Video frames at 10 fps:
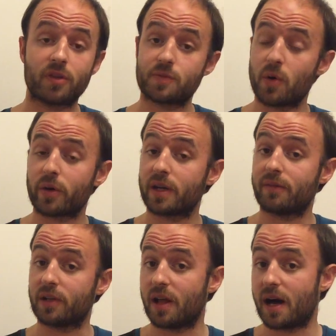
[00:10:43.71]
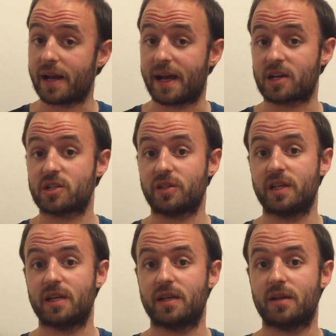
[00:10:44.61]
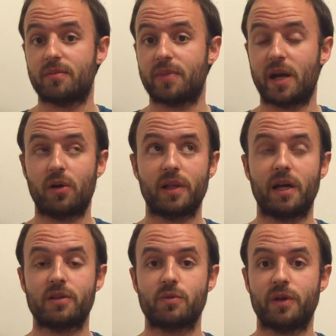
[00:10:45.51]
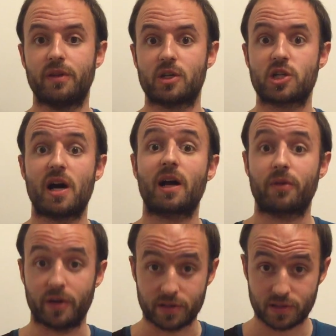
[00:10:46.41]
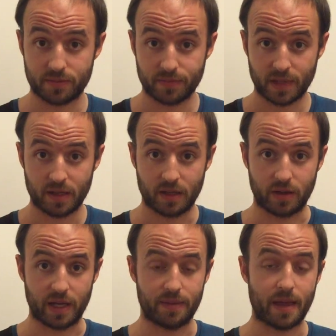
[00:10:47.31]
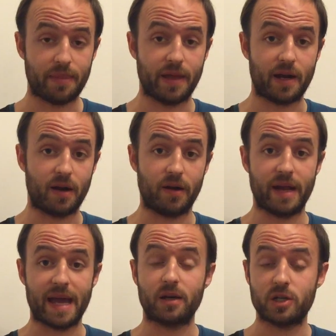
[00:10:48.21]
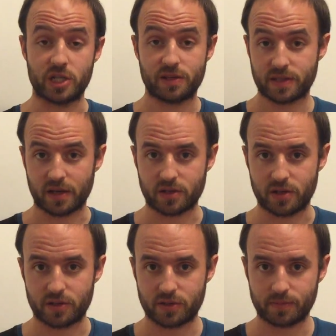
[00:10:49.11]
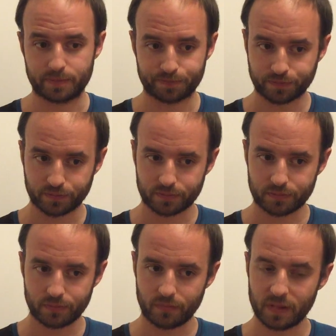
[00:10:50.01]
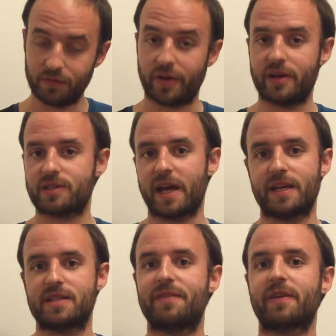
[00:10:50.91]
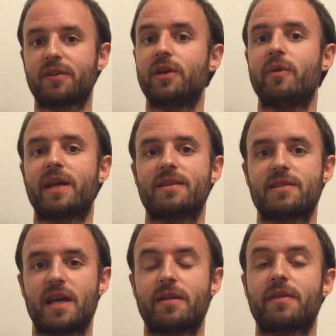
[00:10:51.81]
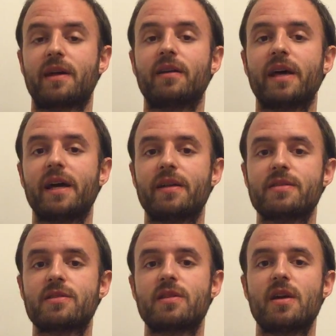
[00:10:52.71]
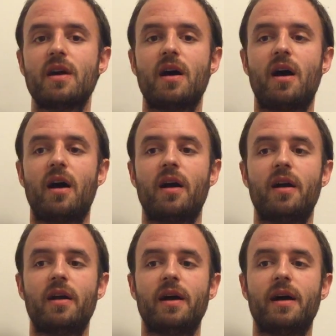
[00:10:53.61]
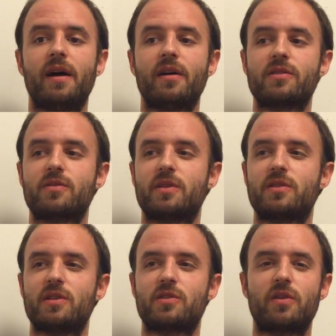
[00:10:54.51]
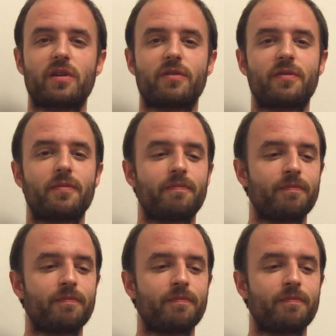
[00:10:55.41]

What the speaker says: spoken of a lot, actually, in parallel with the chakras, in that they're energy centers. Very scientifically, we can say that the glands are these sort of